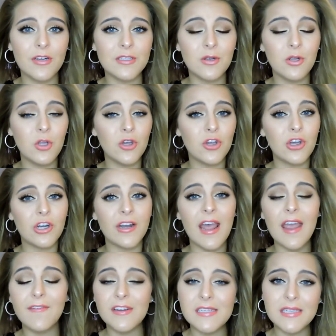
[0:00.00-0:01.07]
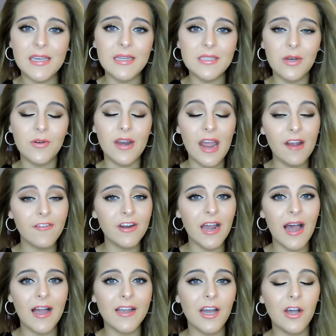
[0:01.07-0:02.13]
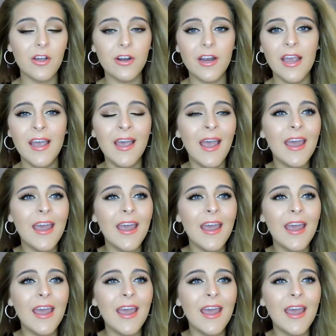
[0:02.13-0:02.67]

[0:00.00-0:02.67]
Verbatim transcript: It's gonna look good on every skin tone and every eye color,